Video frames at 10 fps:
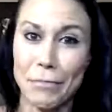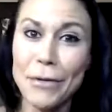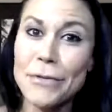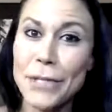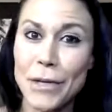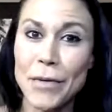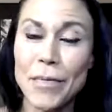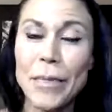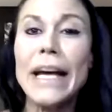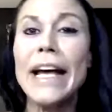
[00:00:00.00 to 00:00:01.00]
through
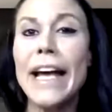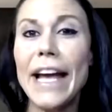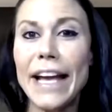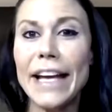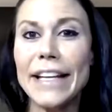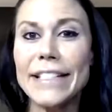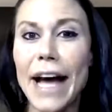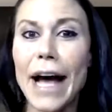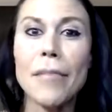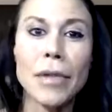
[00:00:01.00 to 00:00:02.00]
Zoom and
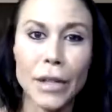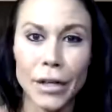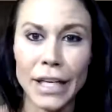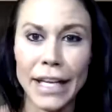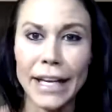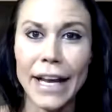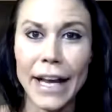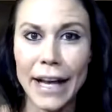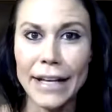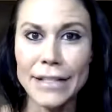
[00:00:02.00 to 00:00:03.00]
I'm learning
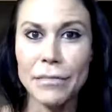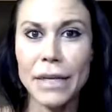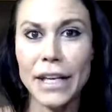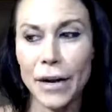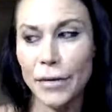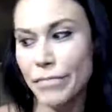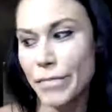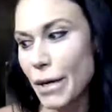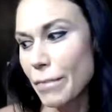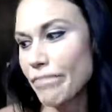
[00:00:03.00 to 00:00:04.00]
as we go.
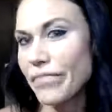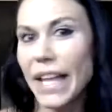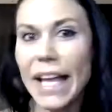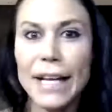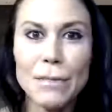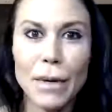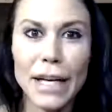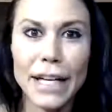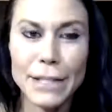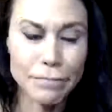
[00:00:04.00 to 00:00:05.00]
So, is what
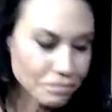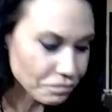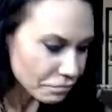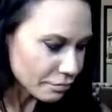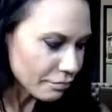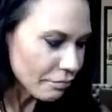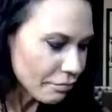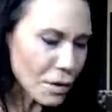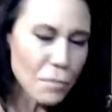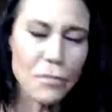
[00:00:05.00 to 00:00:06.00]
it is.
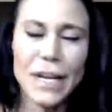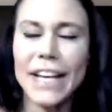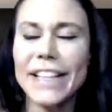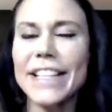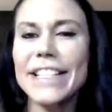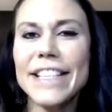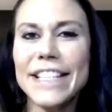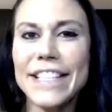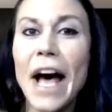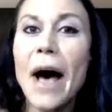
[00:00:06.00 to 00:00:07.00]
This
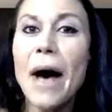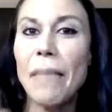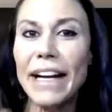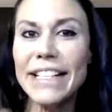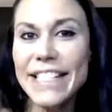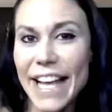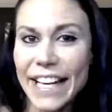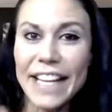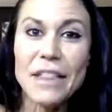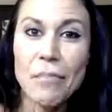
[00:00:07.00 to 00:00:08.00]
is Mindset
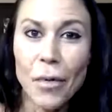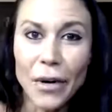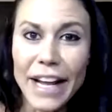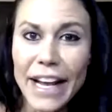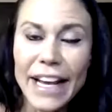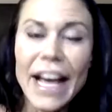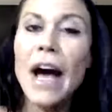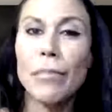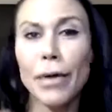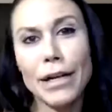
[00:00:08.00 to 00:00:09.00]
in the Morning,
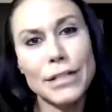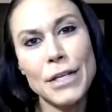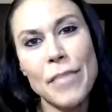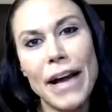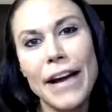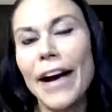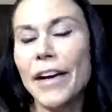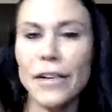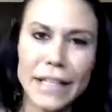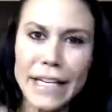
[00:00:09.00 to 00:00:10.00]
brought to you by
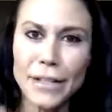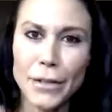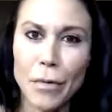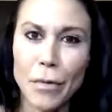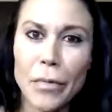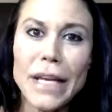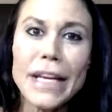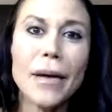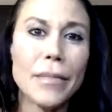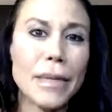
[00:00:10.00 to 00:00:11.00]
Higher and Heels, where
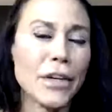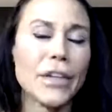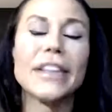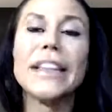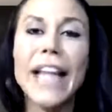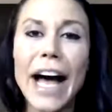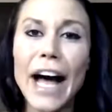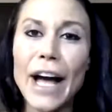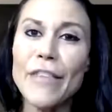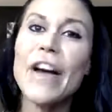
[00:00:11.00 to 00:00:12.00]
we come here
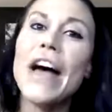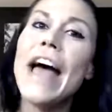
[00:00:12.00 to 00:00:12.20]
live